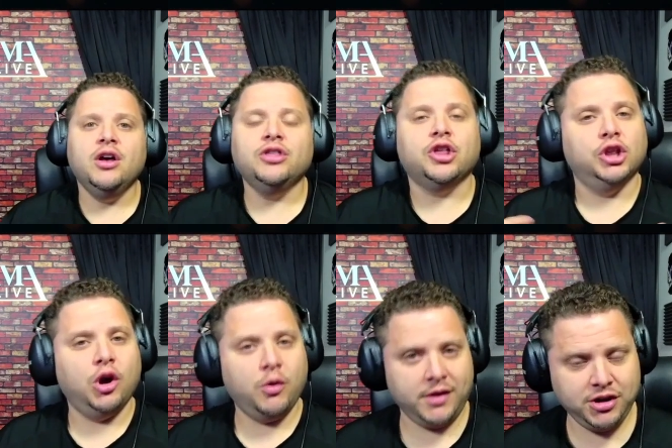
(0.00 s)
The
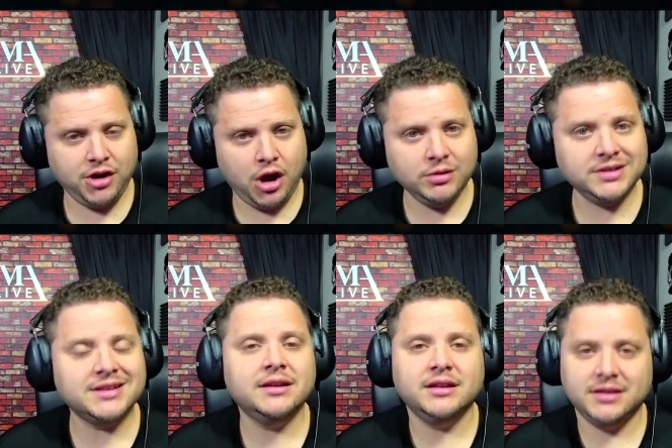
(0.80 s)
lower your
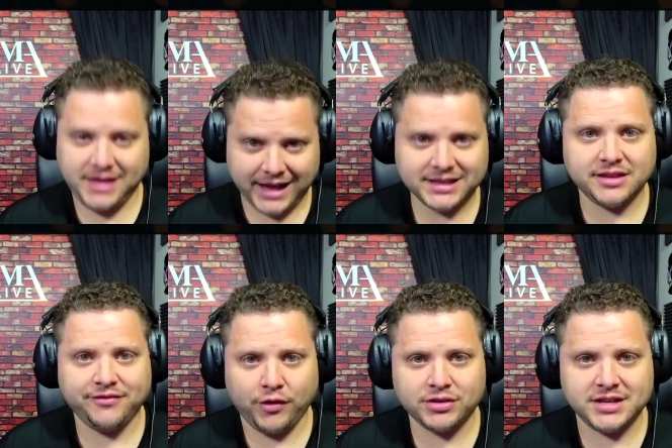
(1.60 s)
notes, that's the
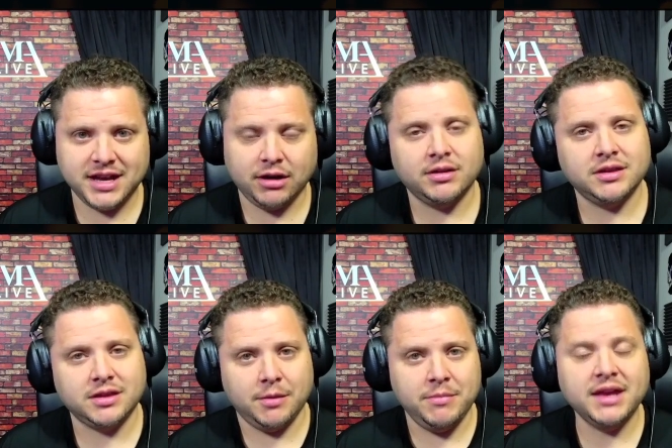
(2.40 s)
first gear.
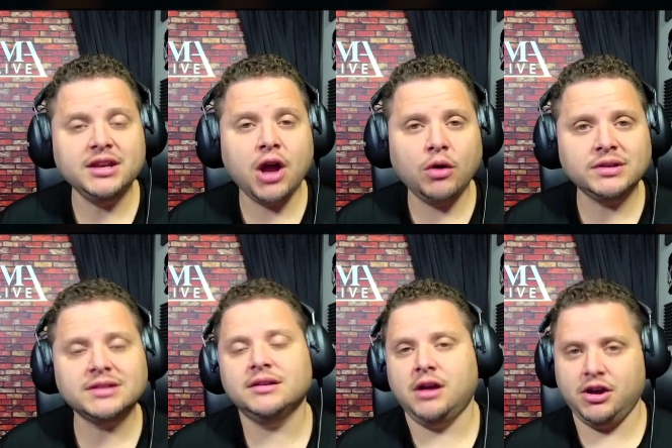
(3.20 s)
The mid
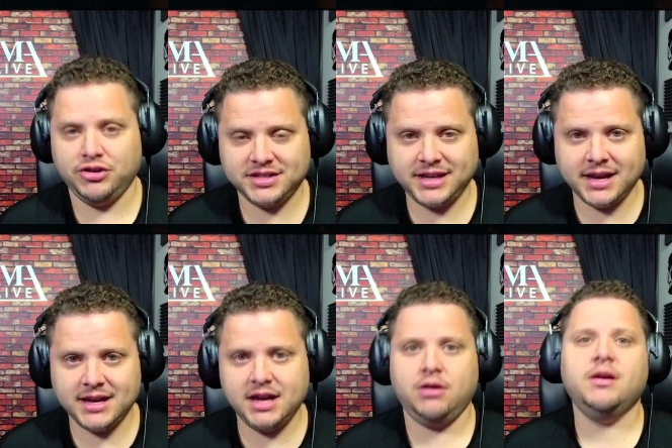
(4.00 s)
notes are your second
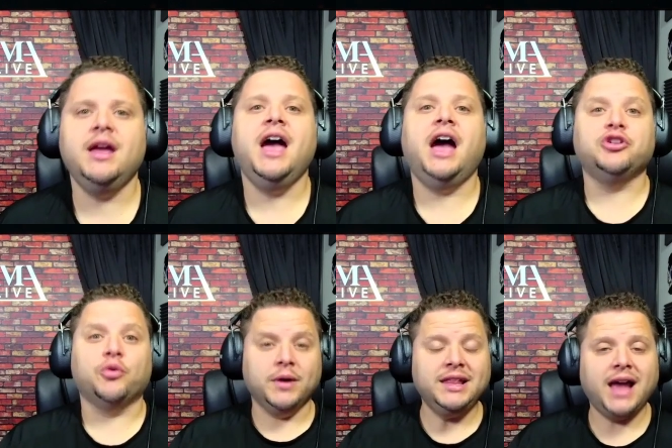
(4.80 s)
gear, and your
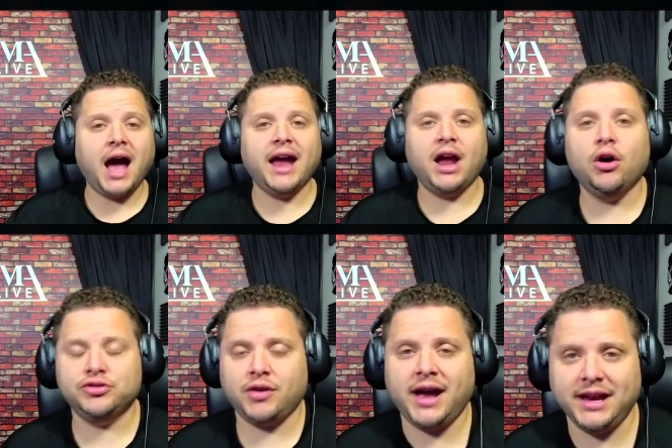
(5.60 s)
really high,
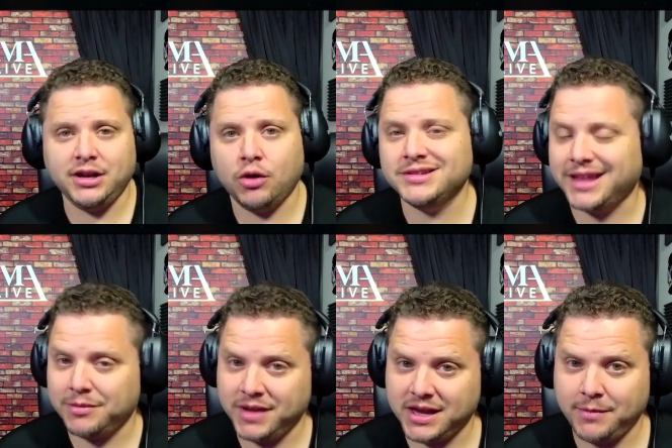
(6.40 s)
ultra high notes like
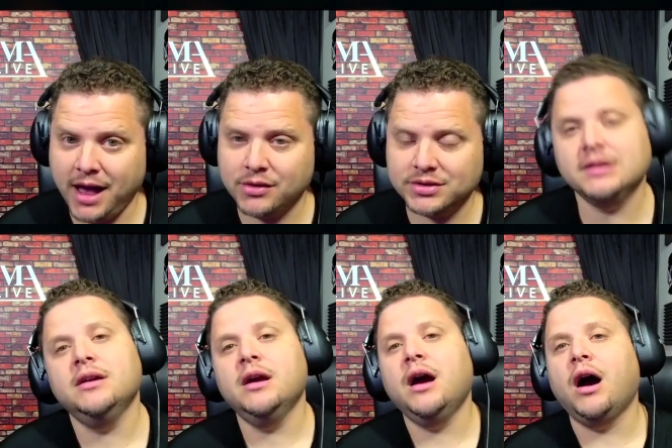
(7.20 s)
Mickey Mouse
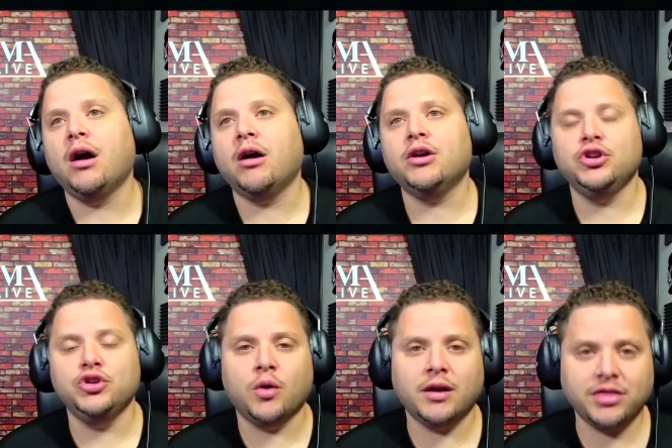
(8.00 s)
are
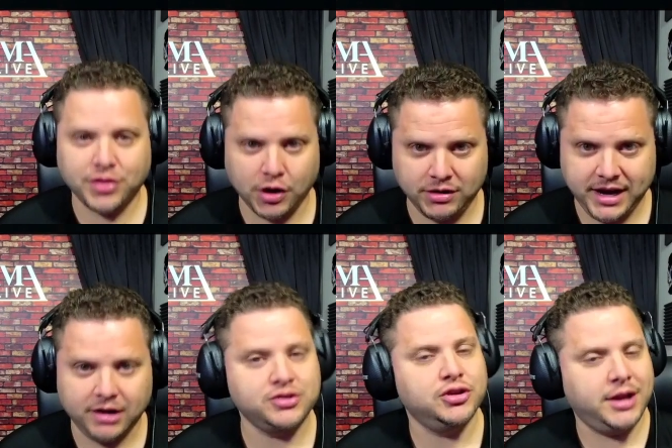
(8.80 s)
your third
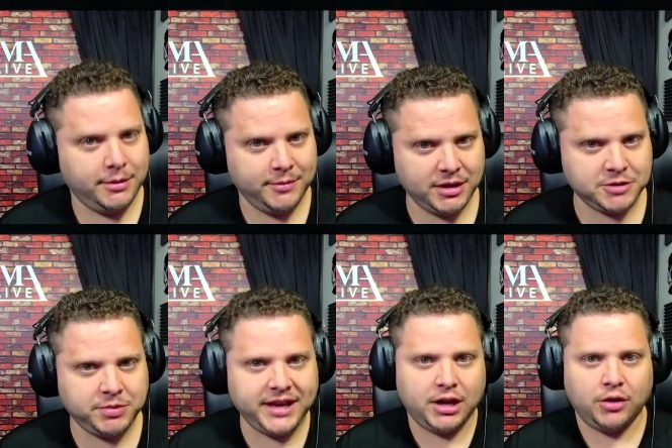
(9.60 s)
gear. So now let me
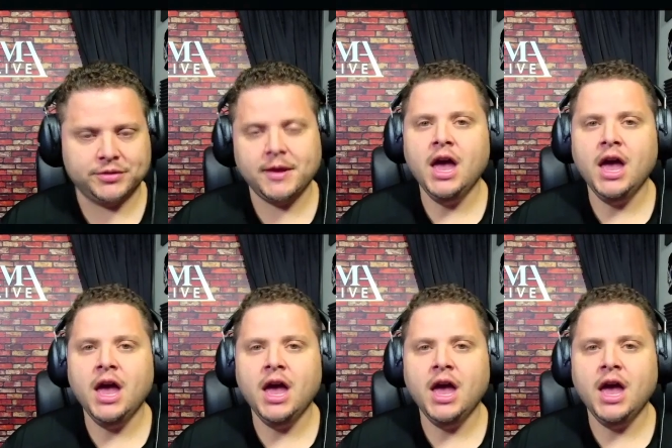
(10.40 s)
explain those.